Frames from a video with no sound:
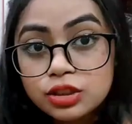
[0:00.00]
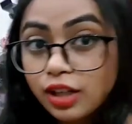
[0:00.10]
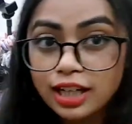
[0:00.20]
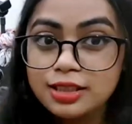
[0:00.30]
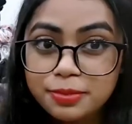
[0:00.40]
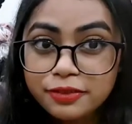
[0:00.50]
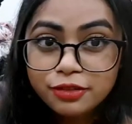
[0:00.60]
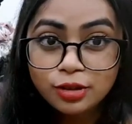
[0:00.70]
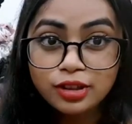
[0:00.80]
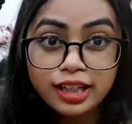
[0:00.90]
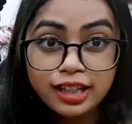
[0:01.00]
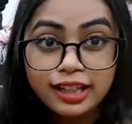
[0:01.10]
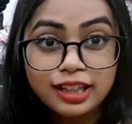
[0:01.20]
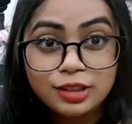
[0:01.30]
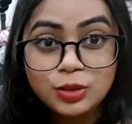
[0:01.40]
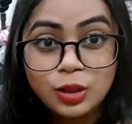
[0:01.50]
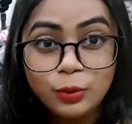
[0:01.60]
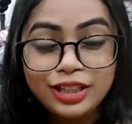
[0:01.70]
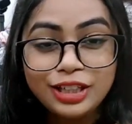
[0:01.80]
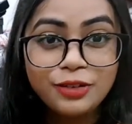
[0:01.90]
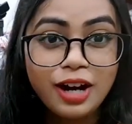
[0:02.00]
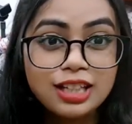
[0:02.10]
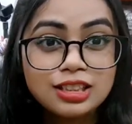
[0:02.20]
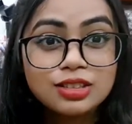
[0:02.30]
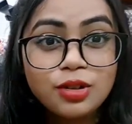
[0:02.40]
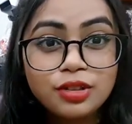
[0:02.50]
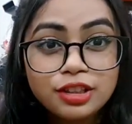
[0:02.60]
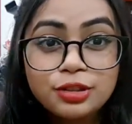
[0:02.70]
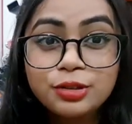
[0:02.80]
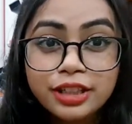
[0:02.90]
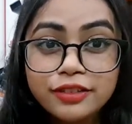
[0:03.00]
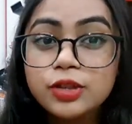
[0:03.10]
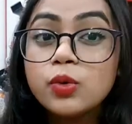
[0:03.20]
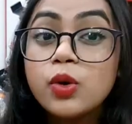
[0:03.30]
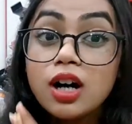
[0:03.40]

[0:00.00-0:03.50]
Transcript: So guys, before getting into the video, I just wanted to give you